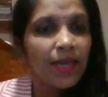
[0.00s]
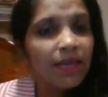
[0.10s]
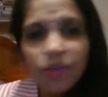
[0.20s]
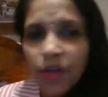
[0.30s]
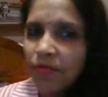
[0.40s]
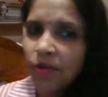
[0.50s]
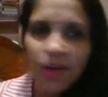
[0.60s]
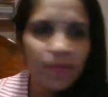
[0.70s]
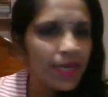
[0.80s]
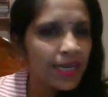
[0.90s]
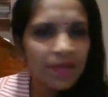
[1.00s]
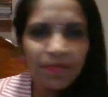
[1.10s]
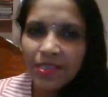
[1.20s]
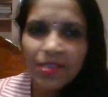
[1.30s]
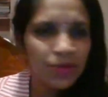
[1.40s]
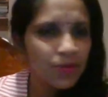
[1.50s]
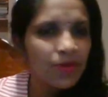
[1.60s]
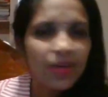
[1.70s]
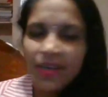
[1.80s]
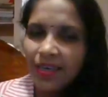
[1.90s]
Even though I've not been able to